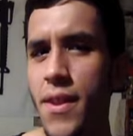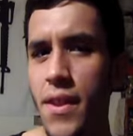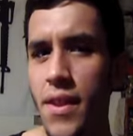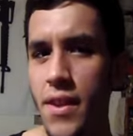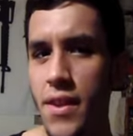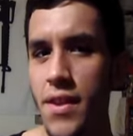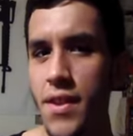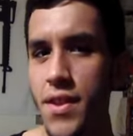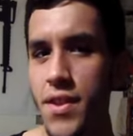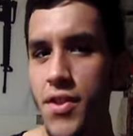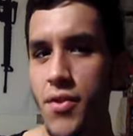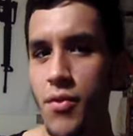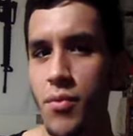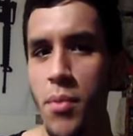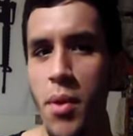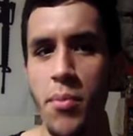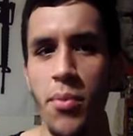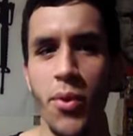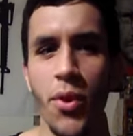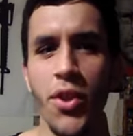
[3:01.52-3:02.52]
things,
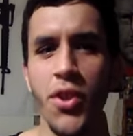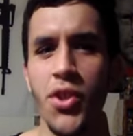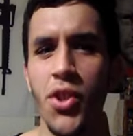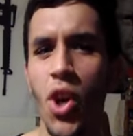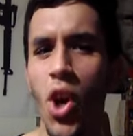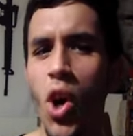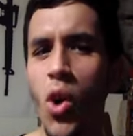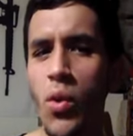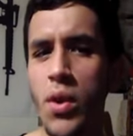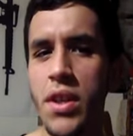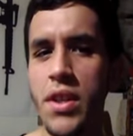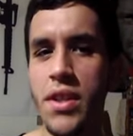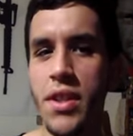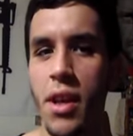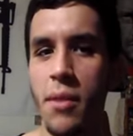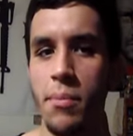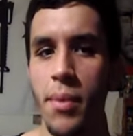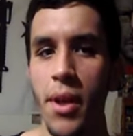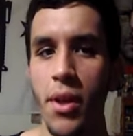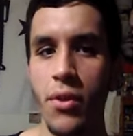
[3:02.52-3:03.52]
remember, it's always
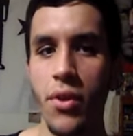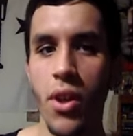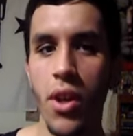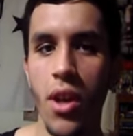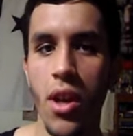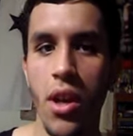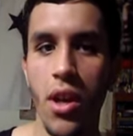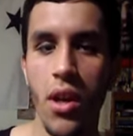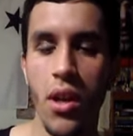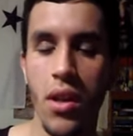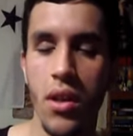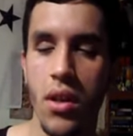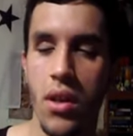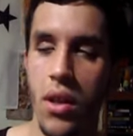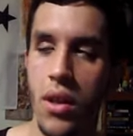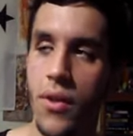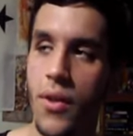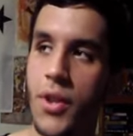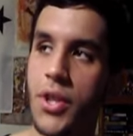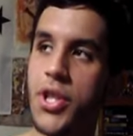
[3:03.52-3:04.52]
about
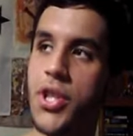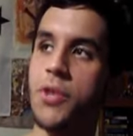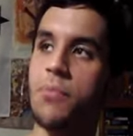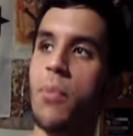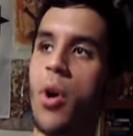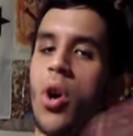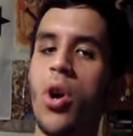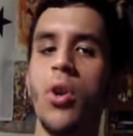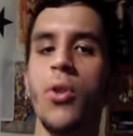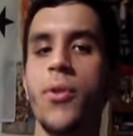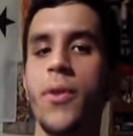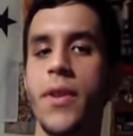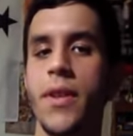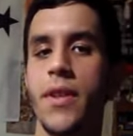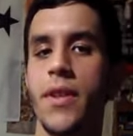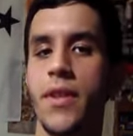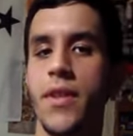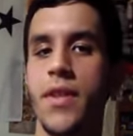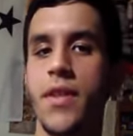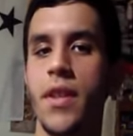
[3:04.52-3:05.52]
the small
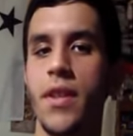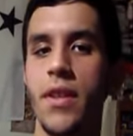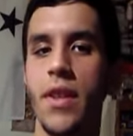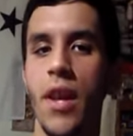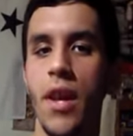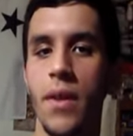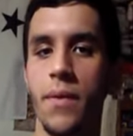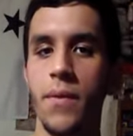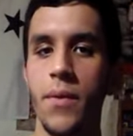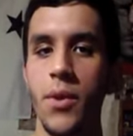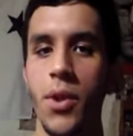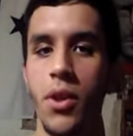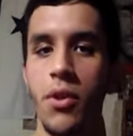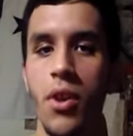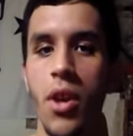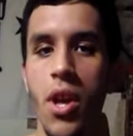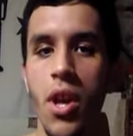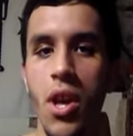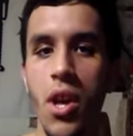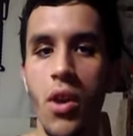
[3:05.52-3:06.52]
things in life.
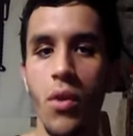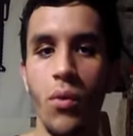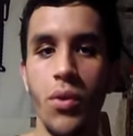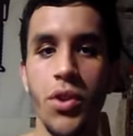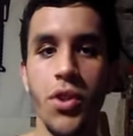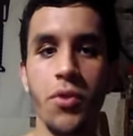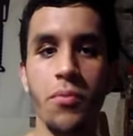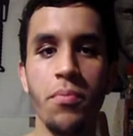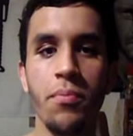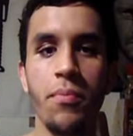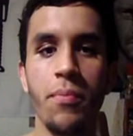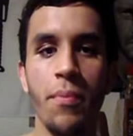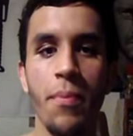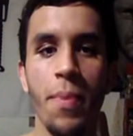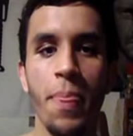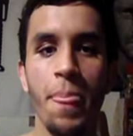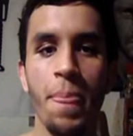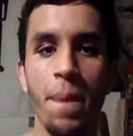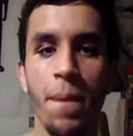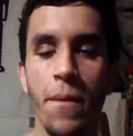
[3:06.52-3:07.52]
When you're
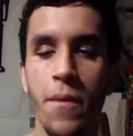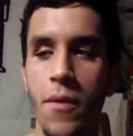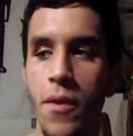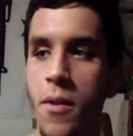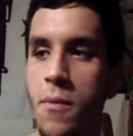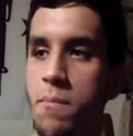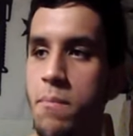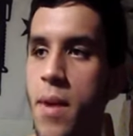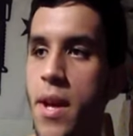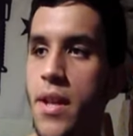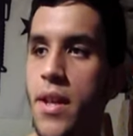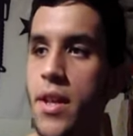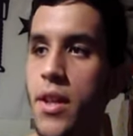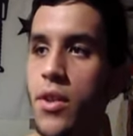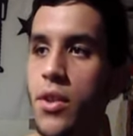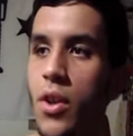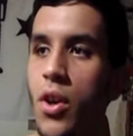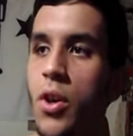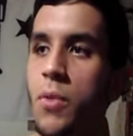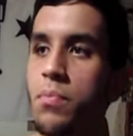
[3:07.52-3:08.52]
making
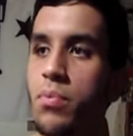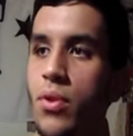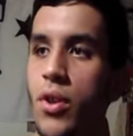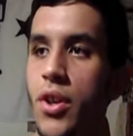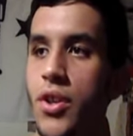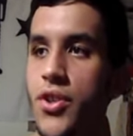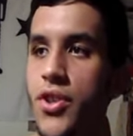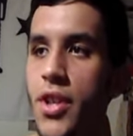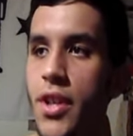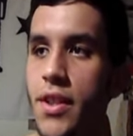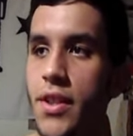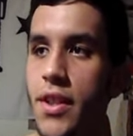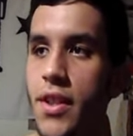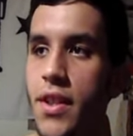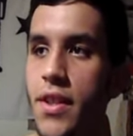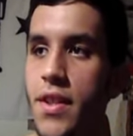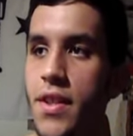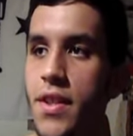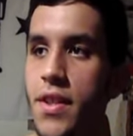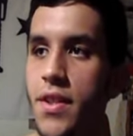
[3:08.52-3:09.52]
an art project,
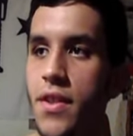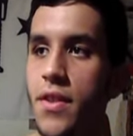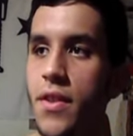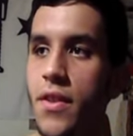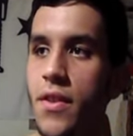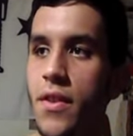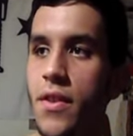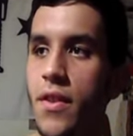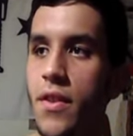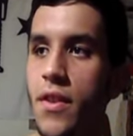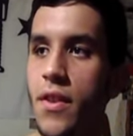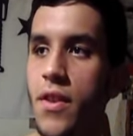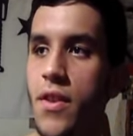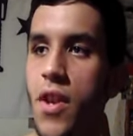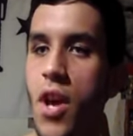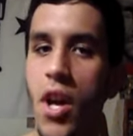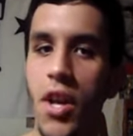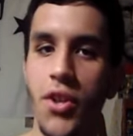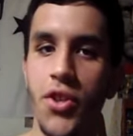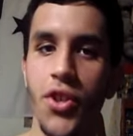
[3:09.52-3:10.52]
it's
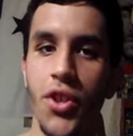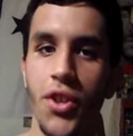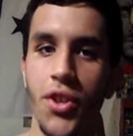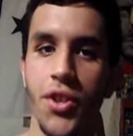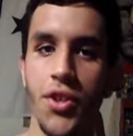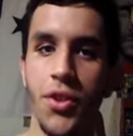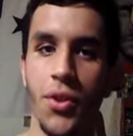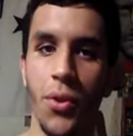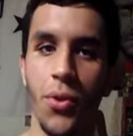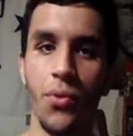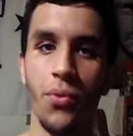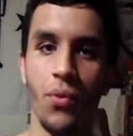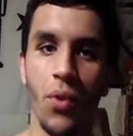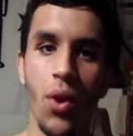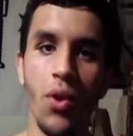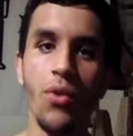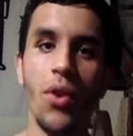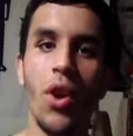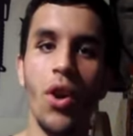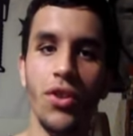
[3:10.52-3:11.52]
not just
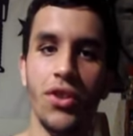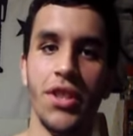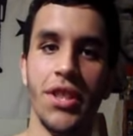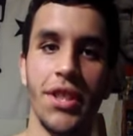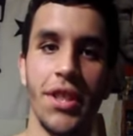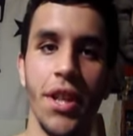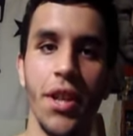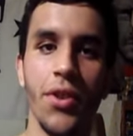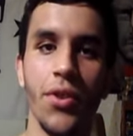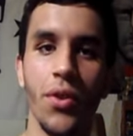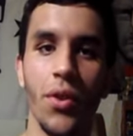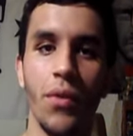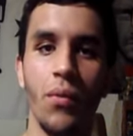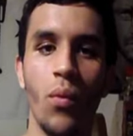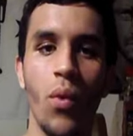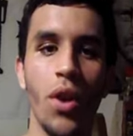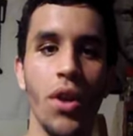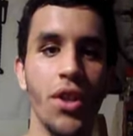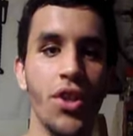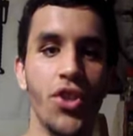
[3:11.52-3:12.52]
thrown all together in
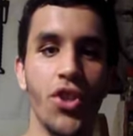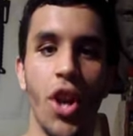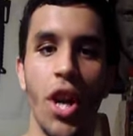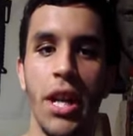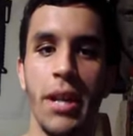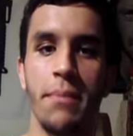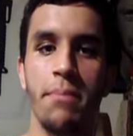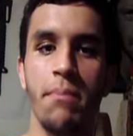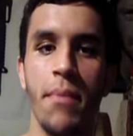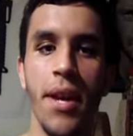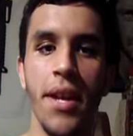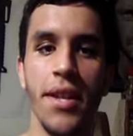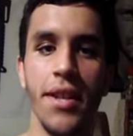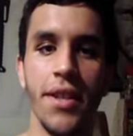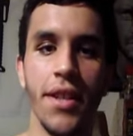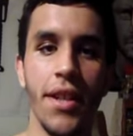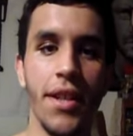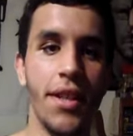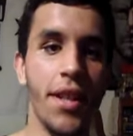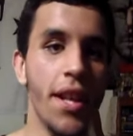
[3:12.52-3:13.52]
one giant
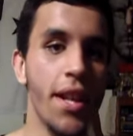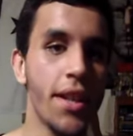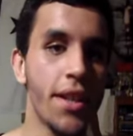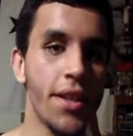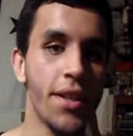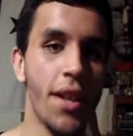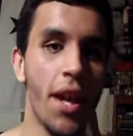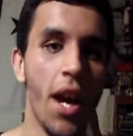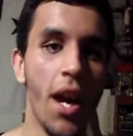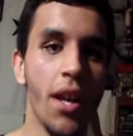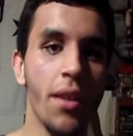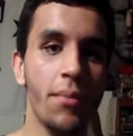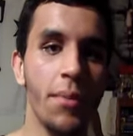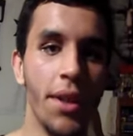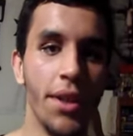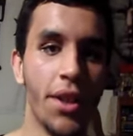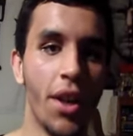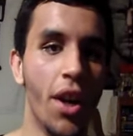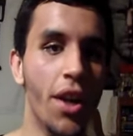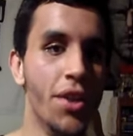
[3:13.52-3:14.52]
mess. It takes time
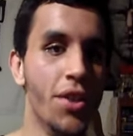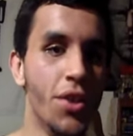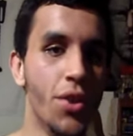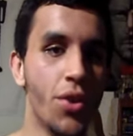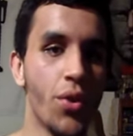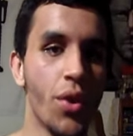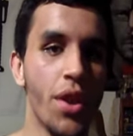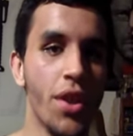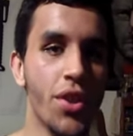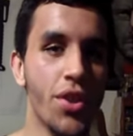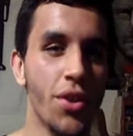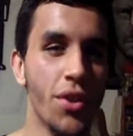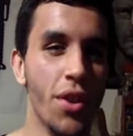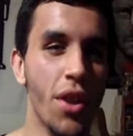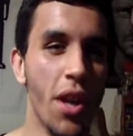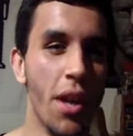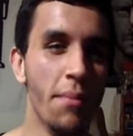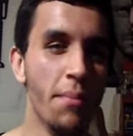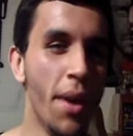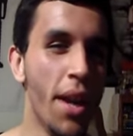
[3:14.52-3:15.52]
and concentration,
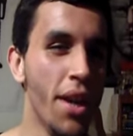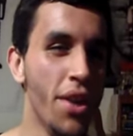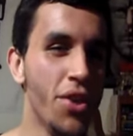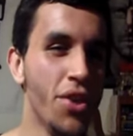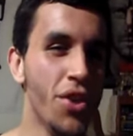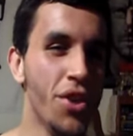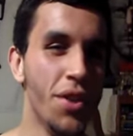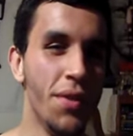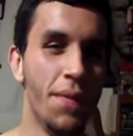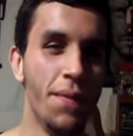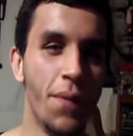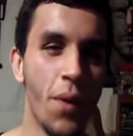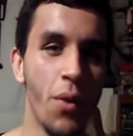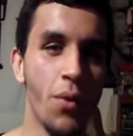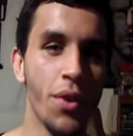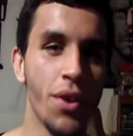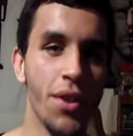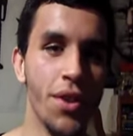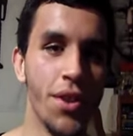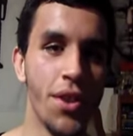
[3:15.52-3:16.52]
patience and
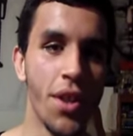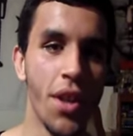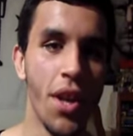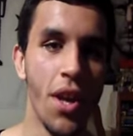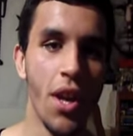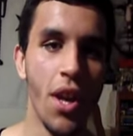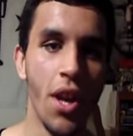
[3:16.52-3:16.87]
focus.